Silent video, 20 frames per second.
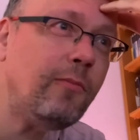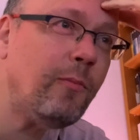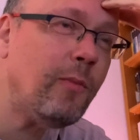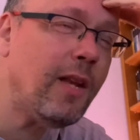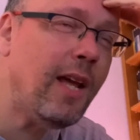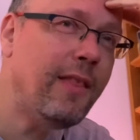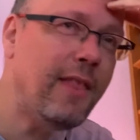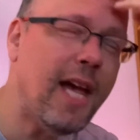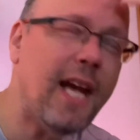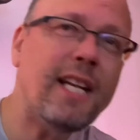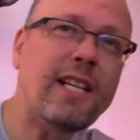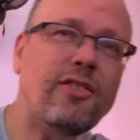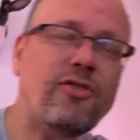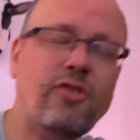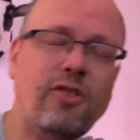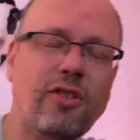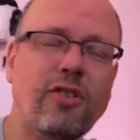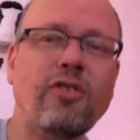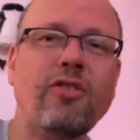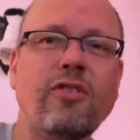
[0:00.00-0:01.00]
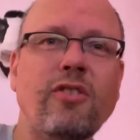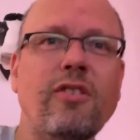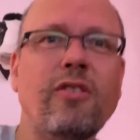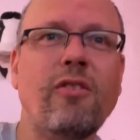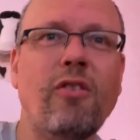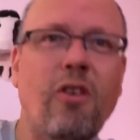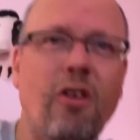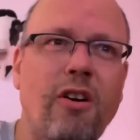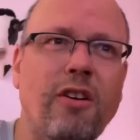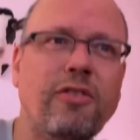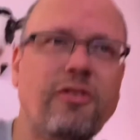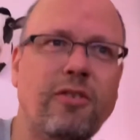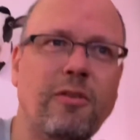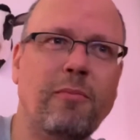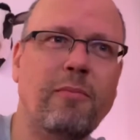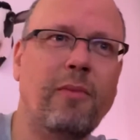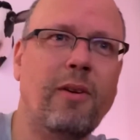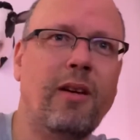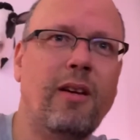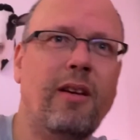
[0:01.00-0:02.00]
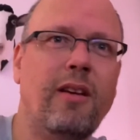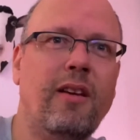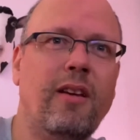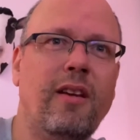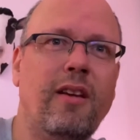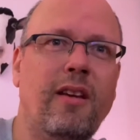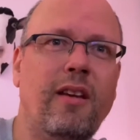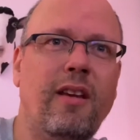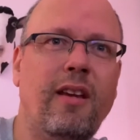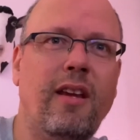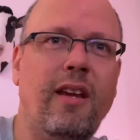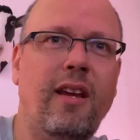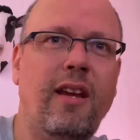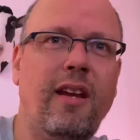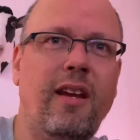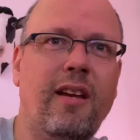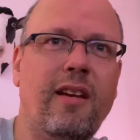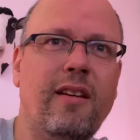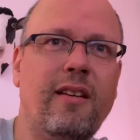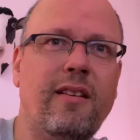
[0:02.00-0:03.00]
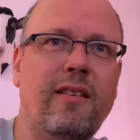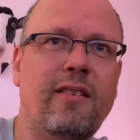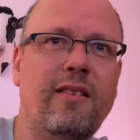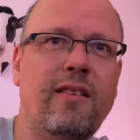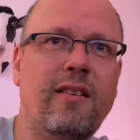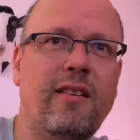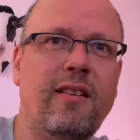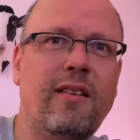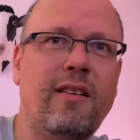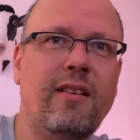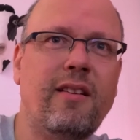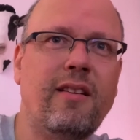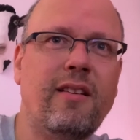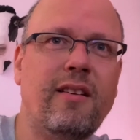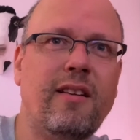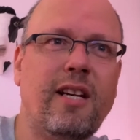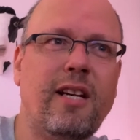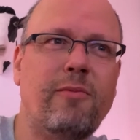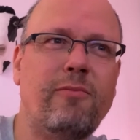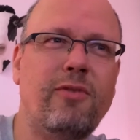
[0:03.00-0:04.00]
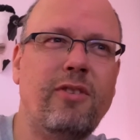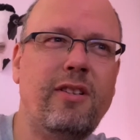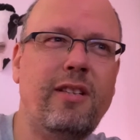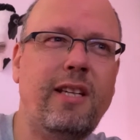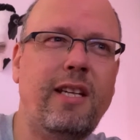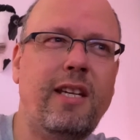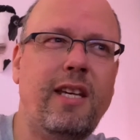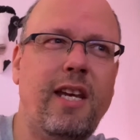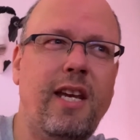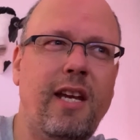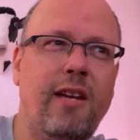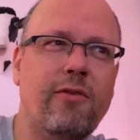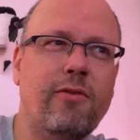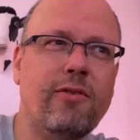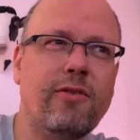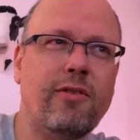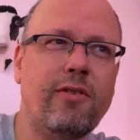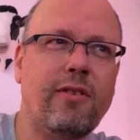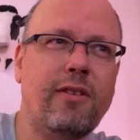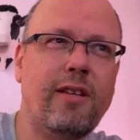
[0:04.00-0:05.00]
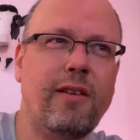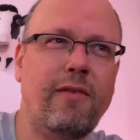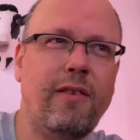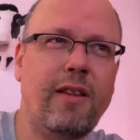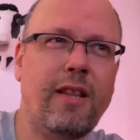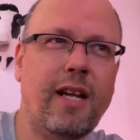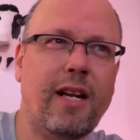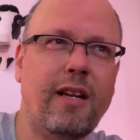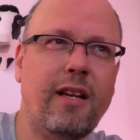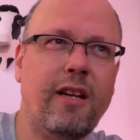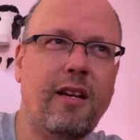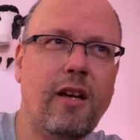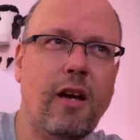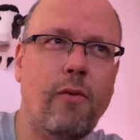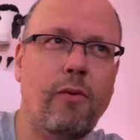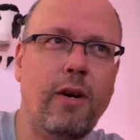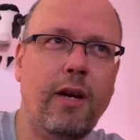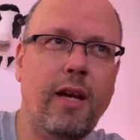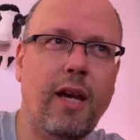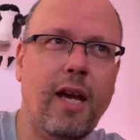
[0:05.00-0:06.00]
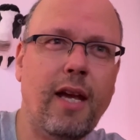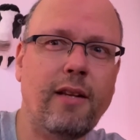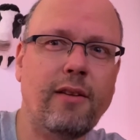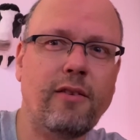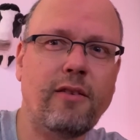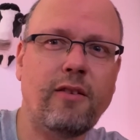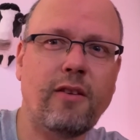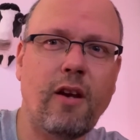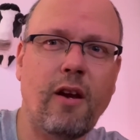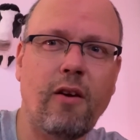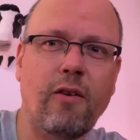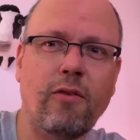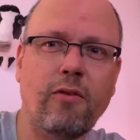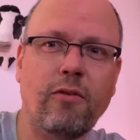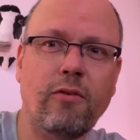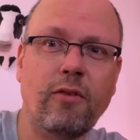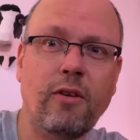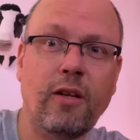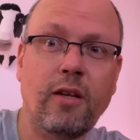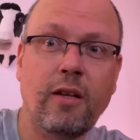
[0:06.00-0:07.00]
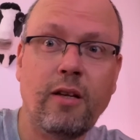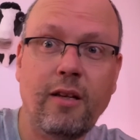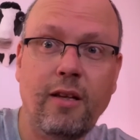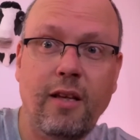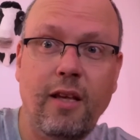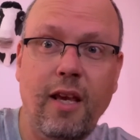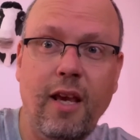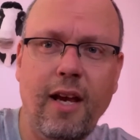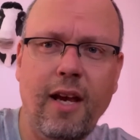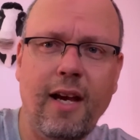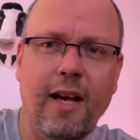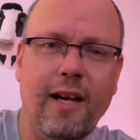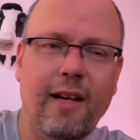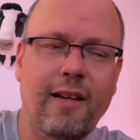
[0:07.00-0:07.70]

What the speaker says: that is just awesome. And I'm really keen on giving that a go again. So yeah,